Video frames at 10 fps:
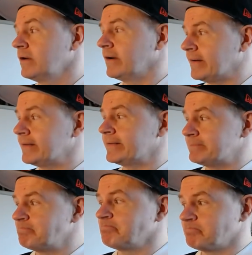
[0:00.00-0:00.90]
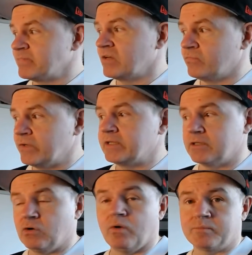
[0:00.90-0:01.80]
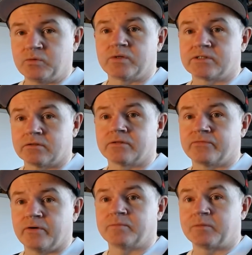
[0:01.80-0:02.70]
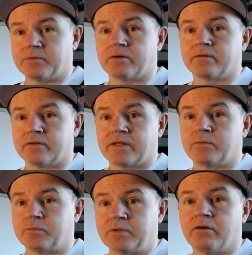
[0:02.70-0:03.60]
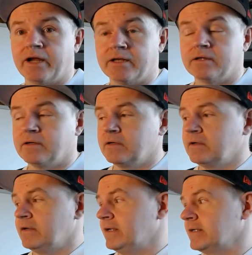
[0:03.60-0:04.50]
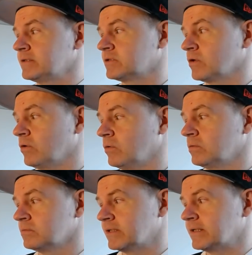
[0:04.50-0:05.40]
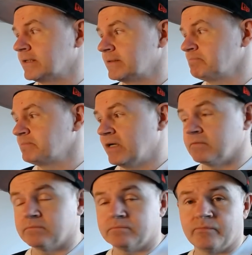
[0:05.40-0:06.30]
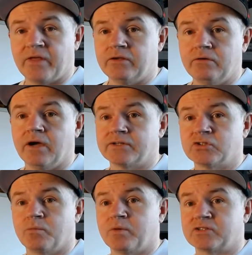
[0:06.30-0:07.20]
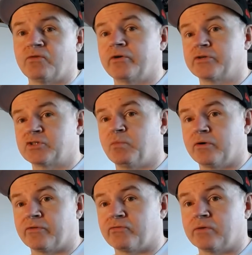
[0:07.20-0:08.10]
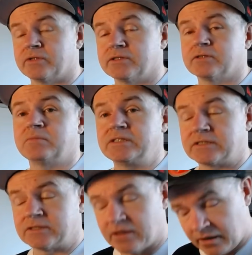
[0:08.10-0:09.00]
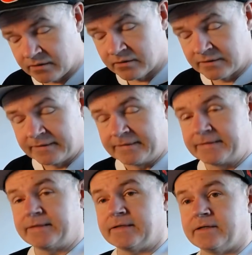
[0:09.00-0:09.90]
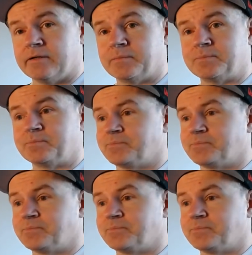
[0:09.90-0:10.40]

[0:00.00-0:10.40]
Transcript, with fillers: um, if we did go up to Whistler and filmed up there, I think that would be great. And so, um, yeah, thank you guys so much for all your support throughout this. It means a ton. Um,